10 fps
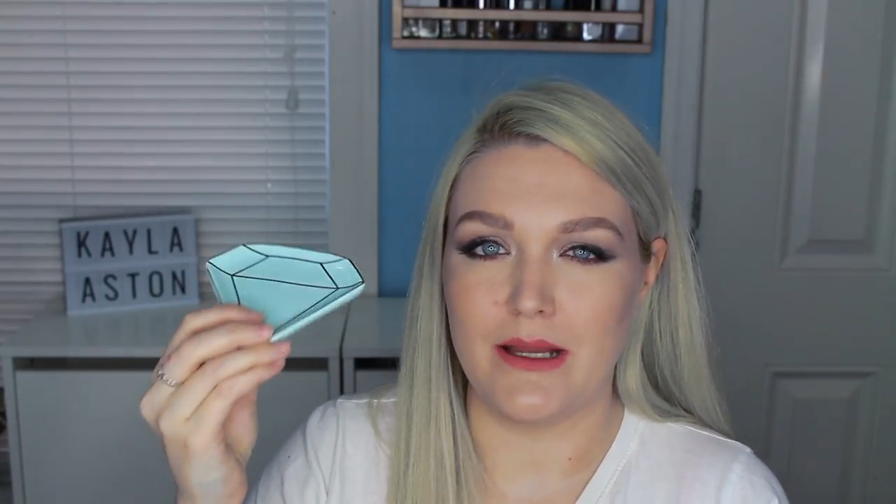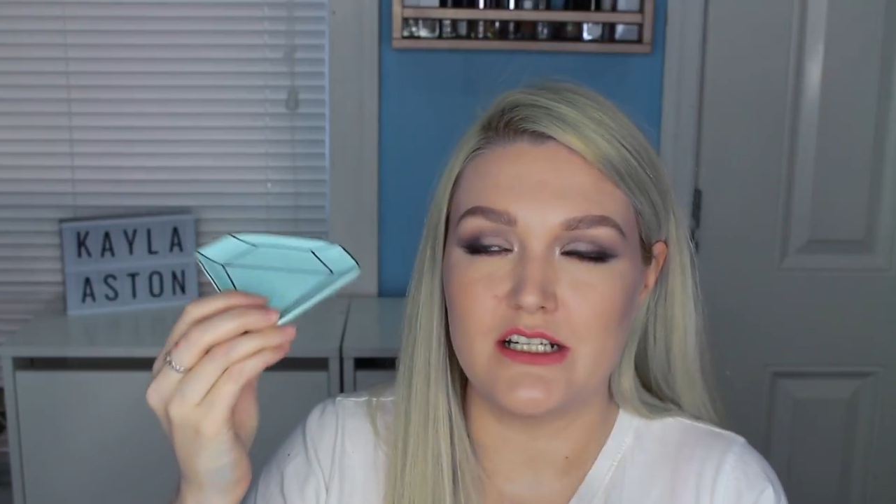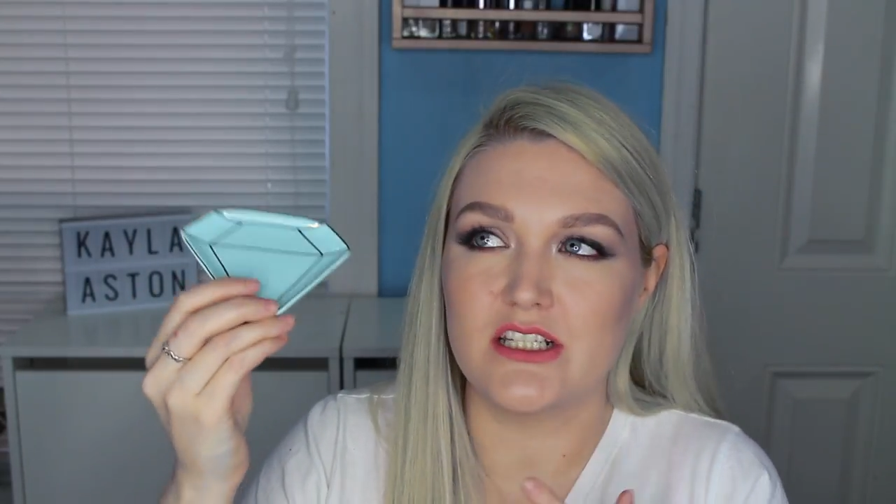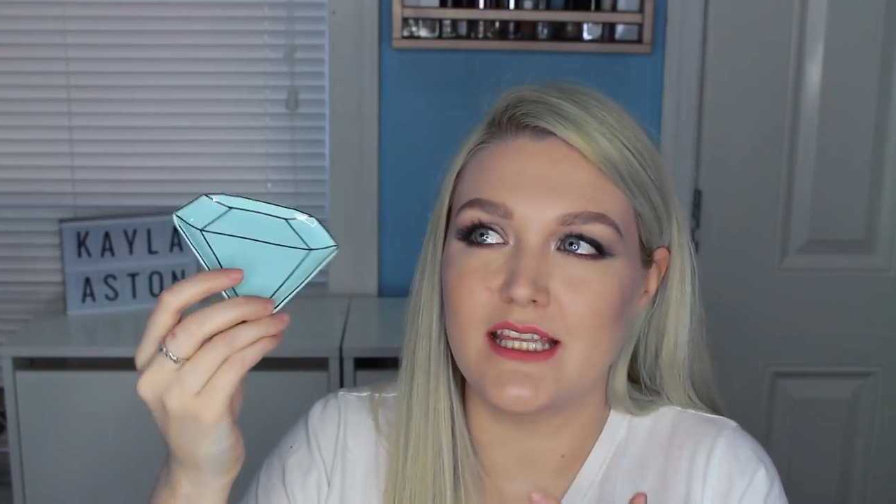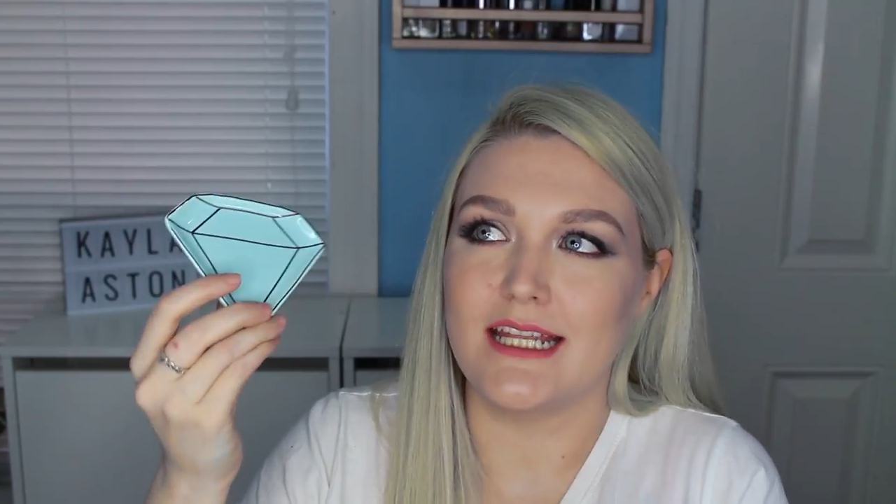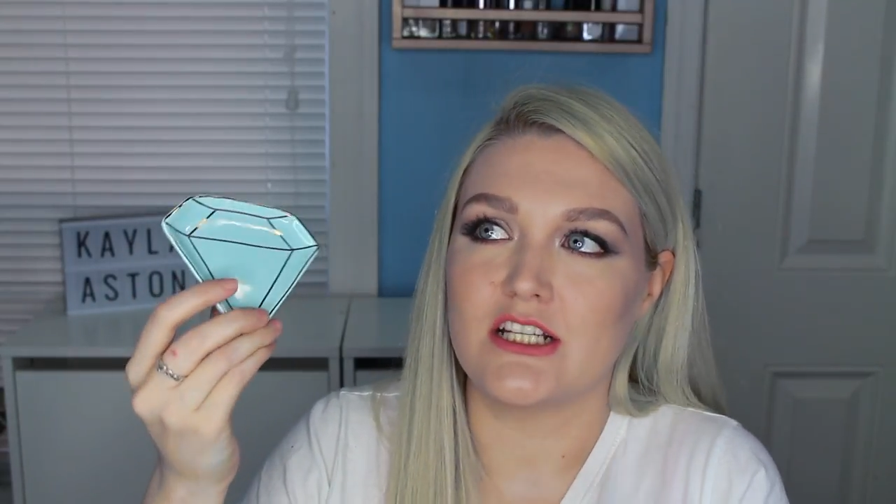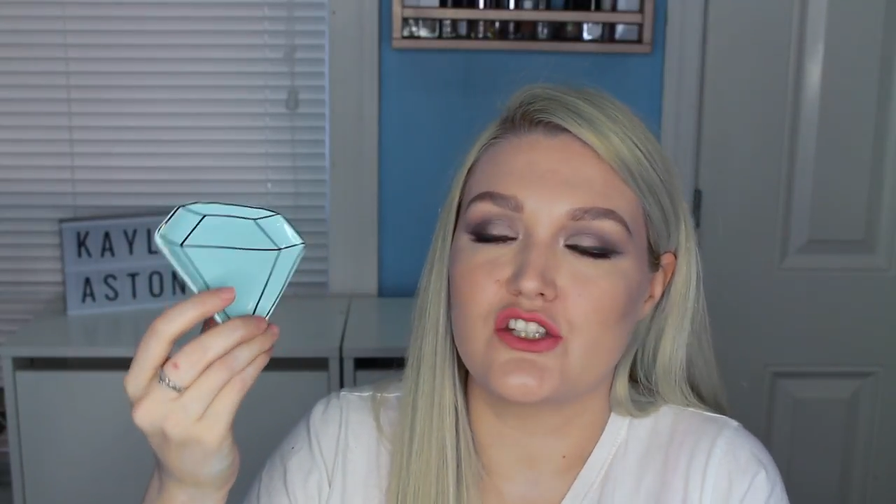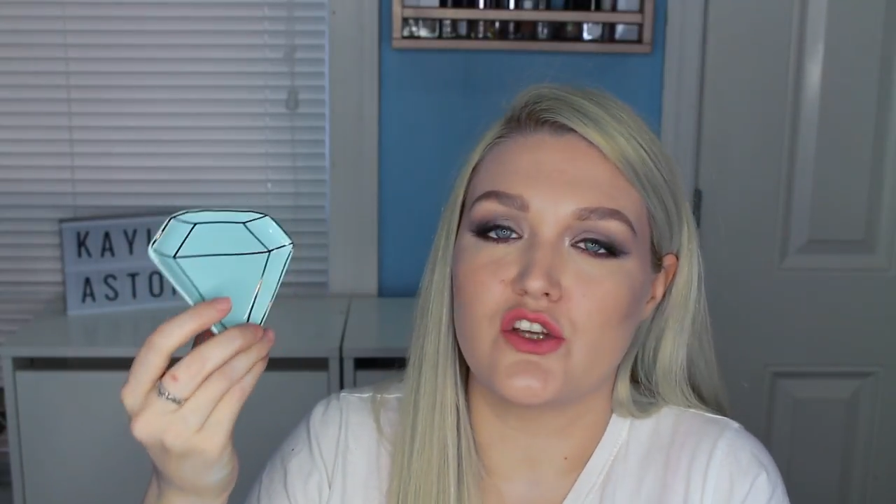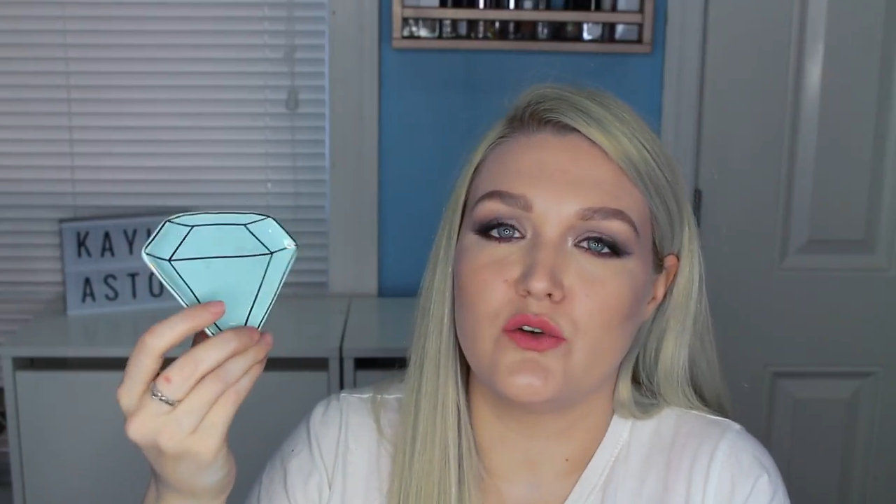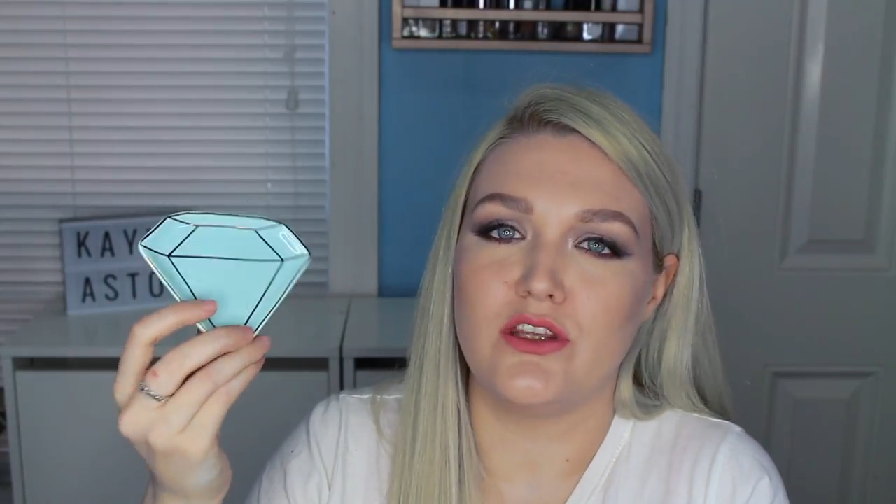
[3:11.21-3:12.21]
I just think it is
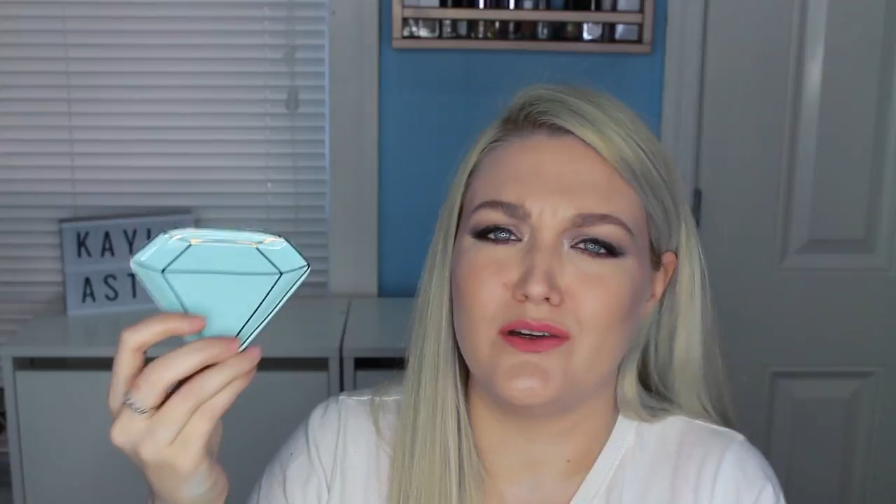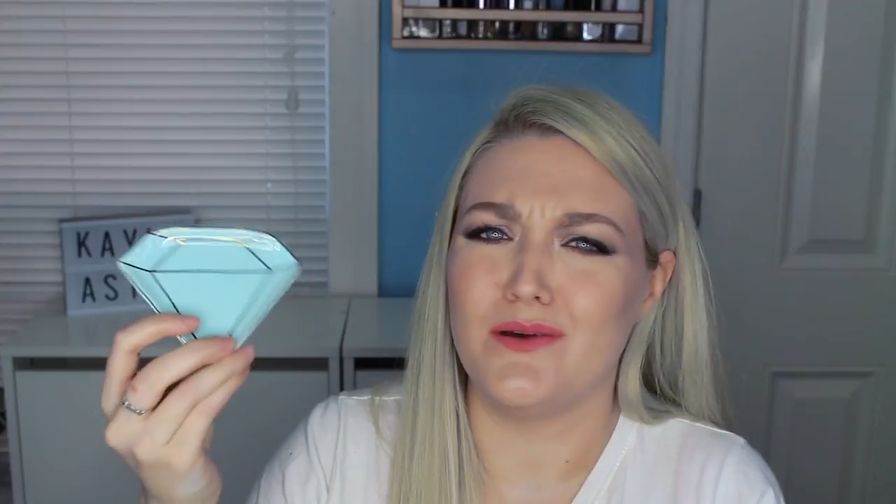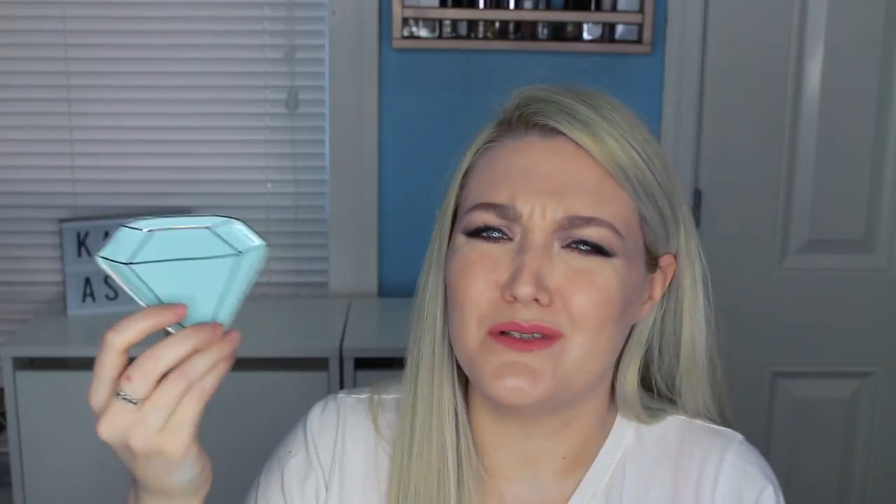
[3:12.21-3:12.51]
so cute.